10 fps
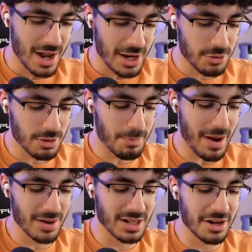And you could
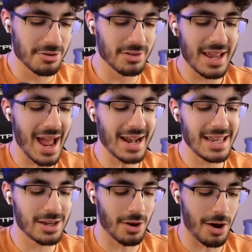pair literally
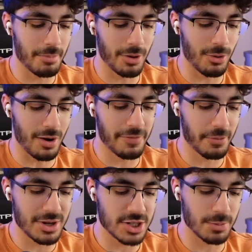any combo of
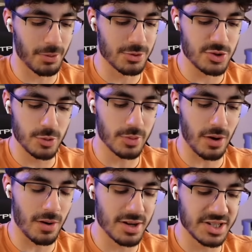3 support troop
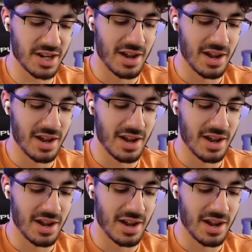cards